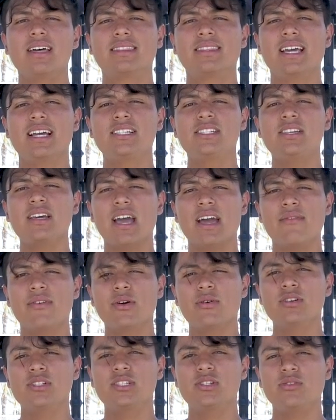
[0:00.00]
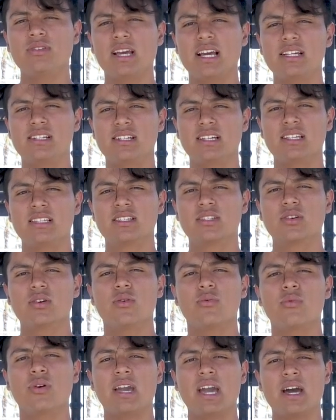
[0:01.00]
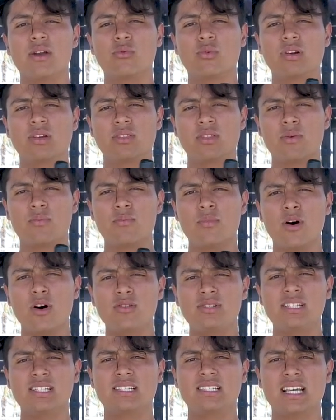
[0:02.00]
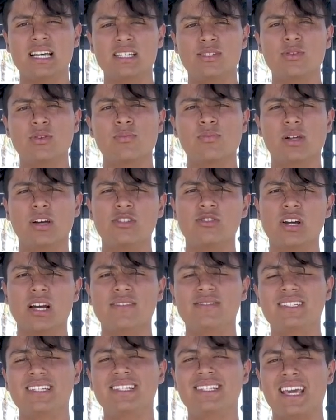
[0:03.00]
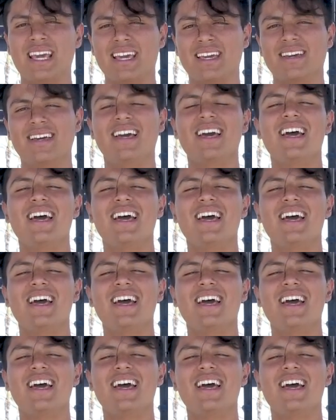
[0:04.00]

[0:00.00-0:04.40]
Thanks to everyone's donations, we had one of the most successful blood drives to date.